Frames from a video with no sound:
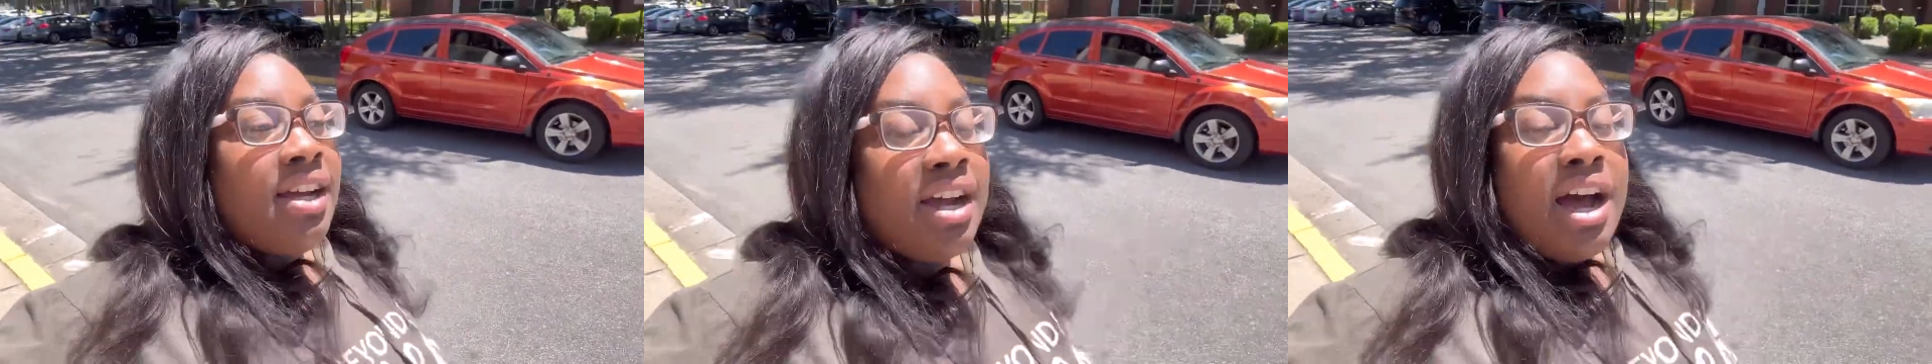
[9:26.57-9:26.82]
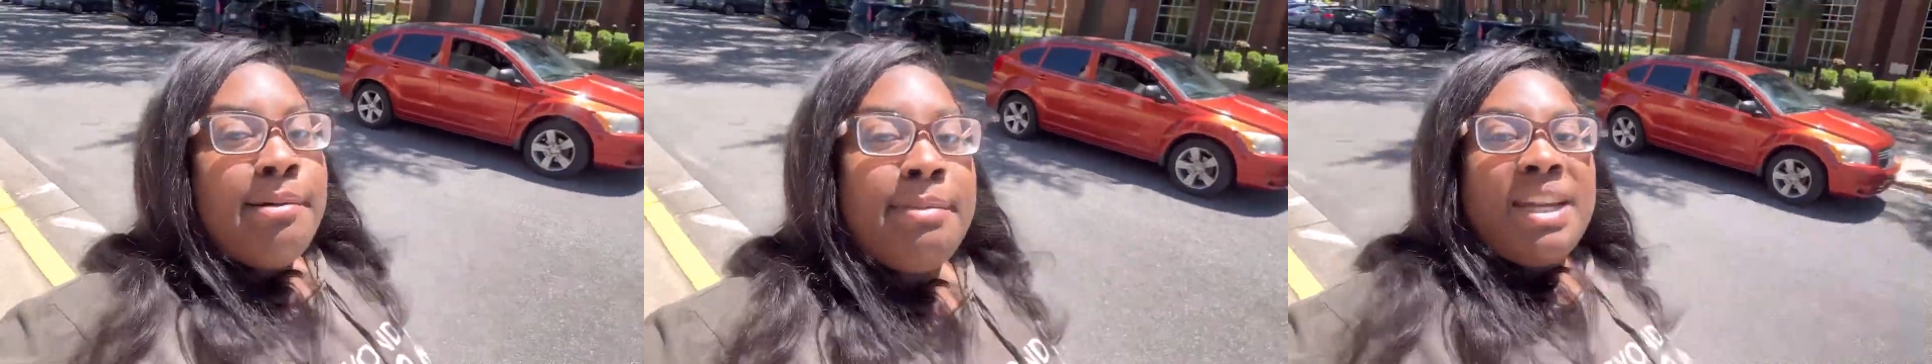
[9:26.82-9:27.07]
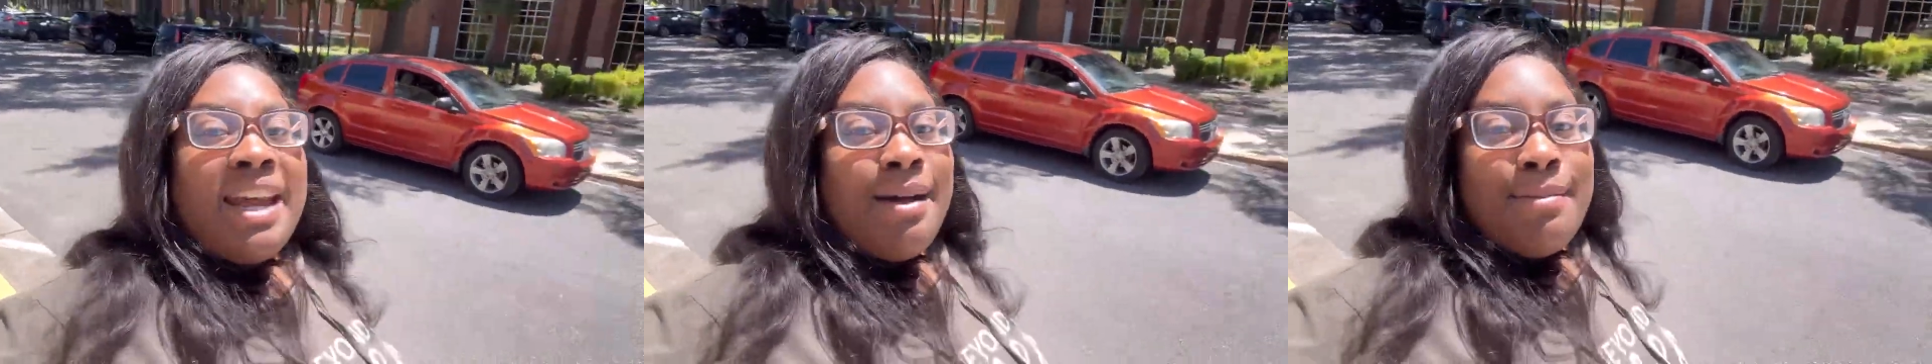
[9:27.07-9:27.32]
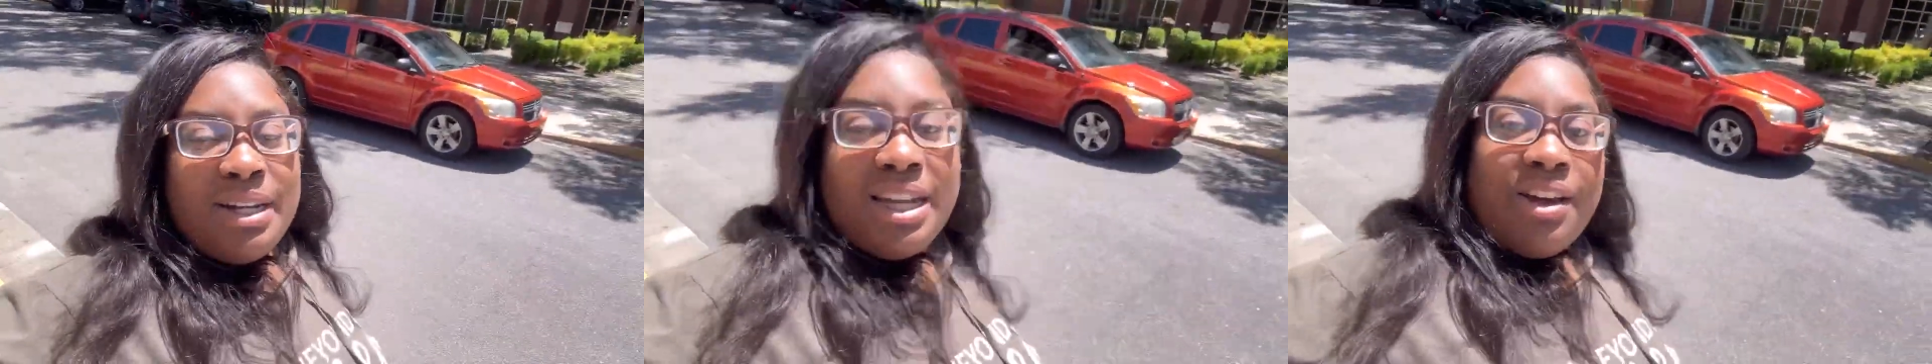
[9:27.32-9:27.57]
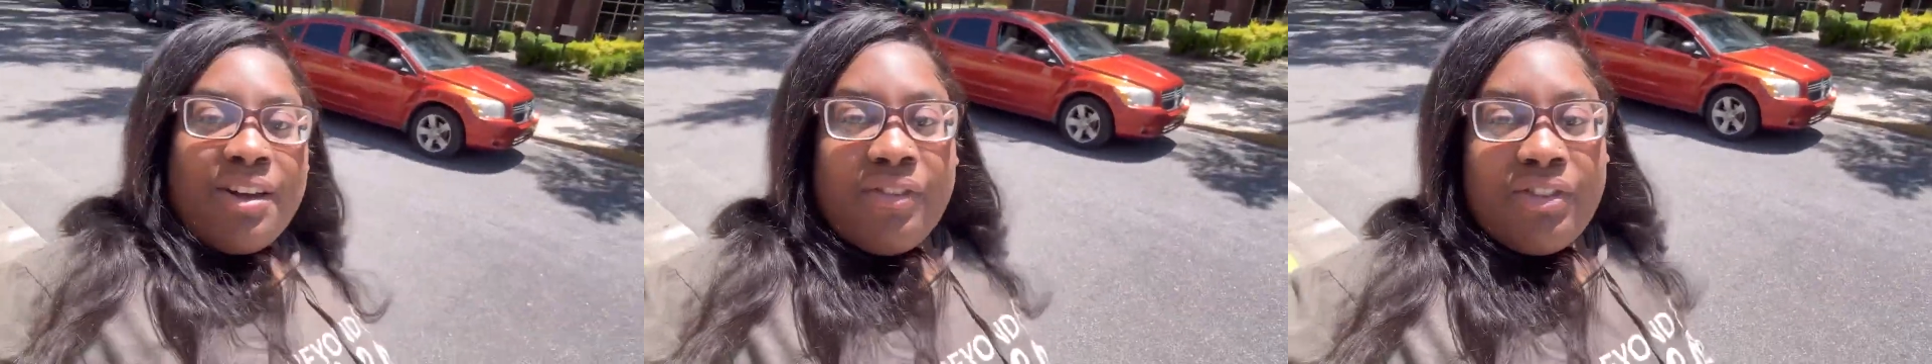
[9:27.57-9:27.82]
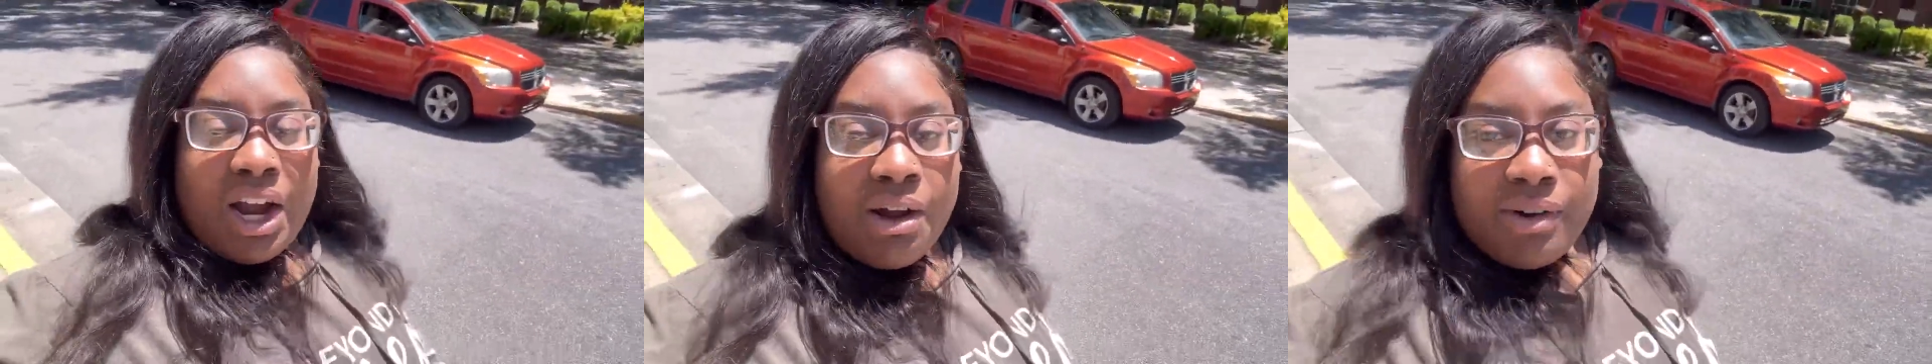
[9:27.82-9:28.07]
Comment down below
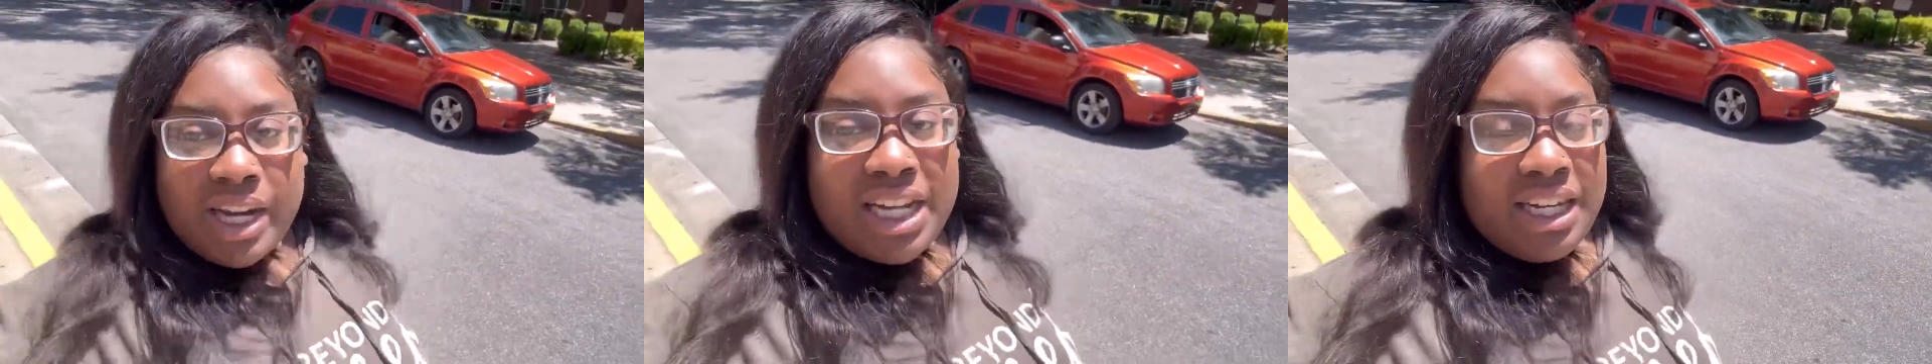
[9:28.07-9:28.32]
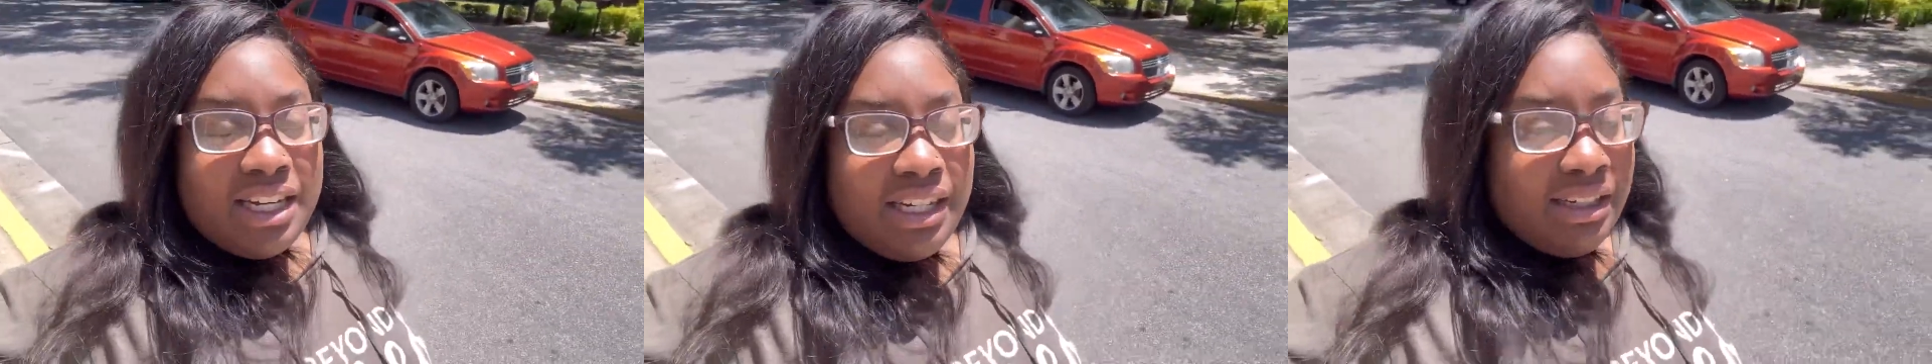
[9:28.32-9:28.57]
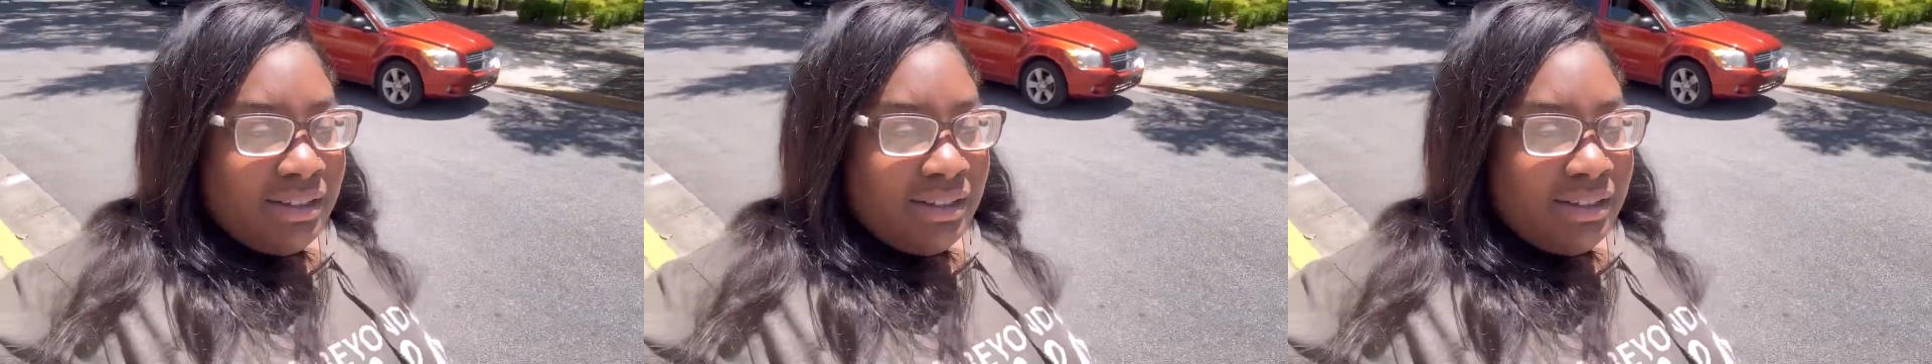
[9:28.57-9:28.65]
if y'all ready.